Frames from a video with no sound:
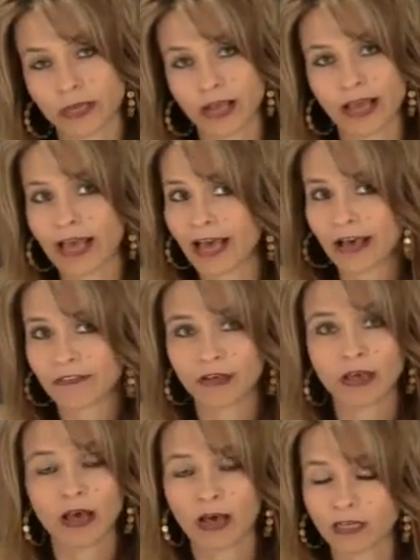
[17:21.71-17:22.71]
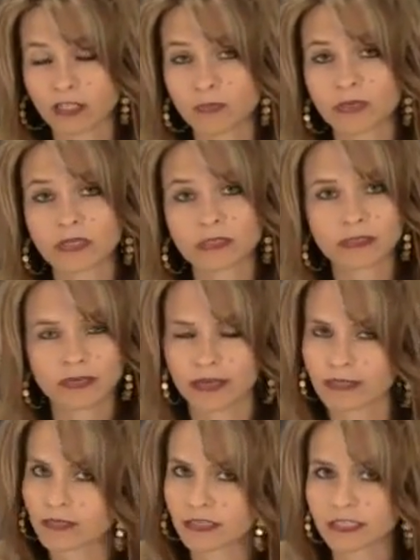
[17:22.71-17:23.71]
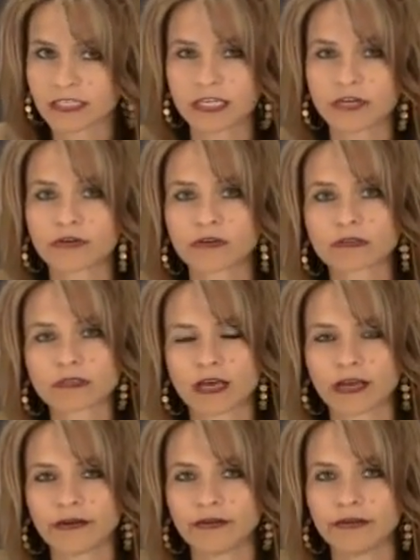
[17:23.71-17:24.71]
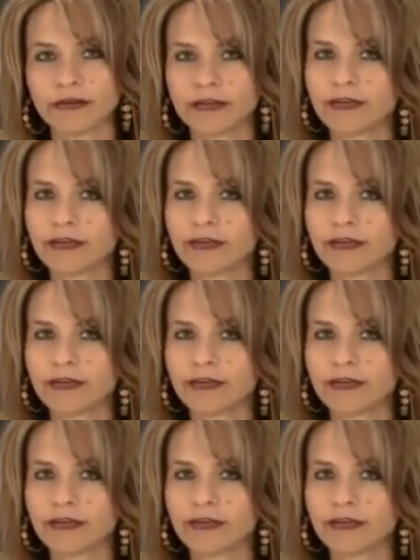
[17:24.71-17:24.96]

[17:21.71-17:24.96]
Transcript: And I have a husband and a 16 year old son.